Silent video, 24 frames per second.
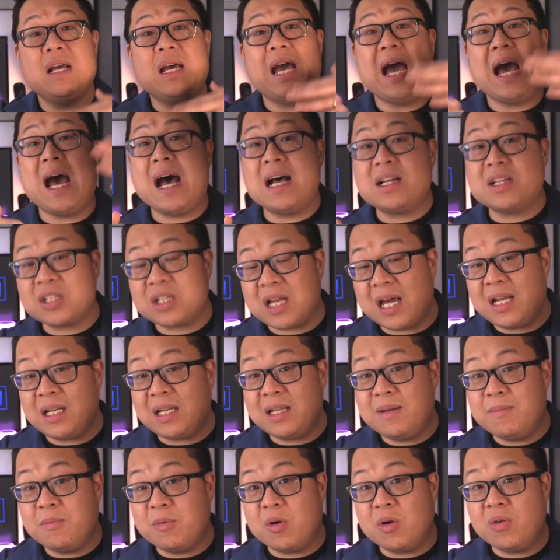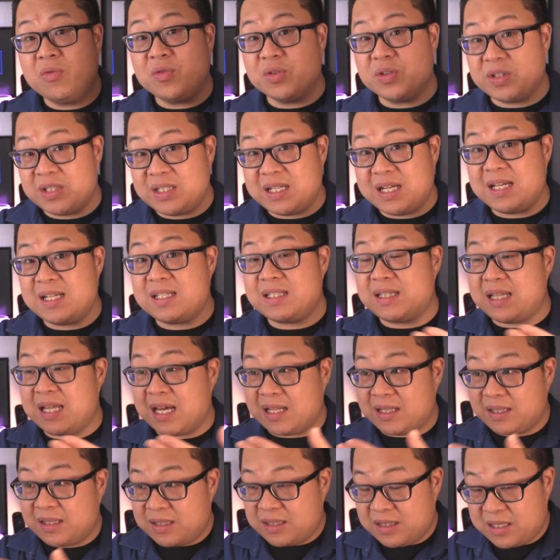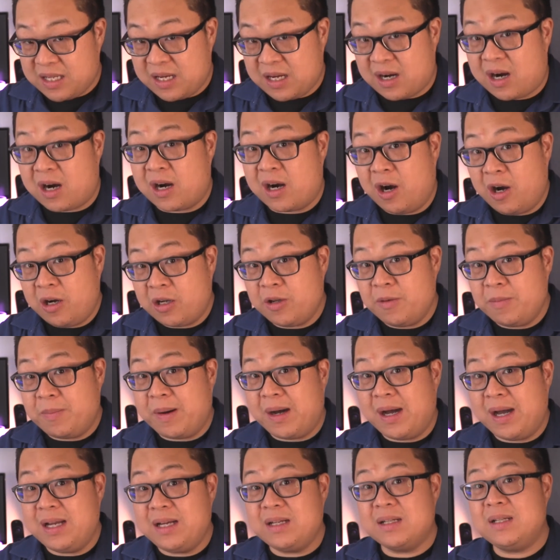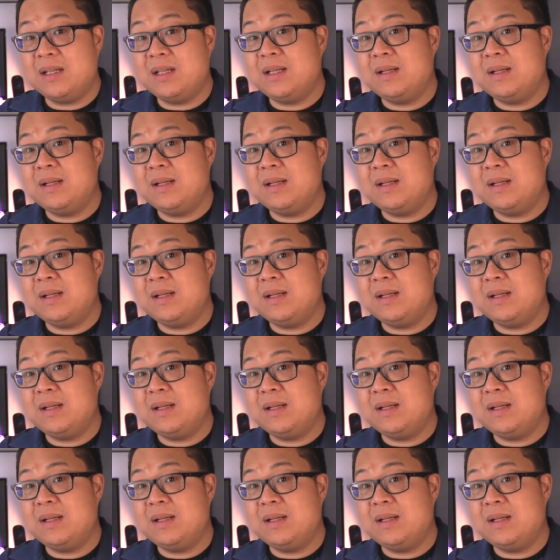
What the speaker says: ask slightly more for the days that they are occupied.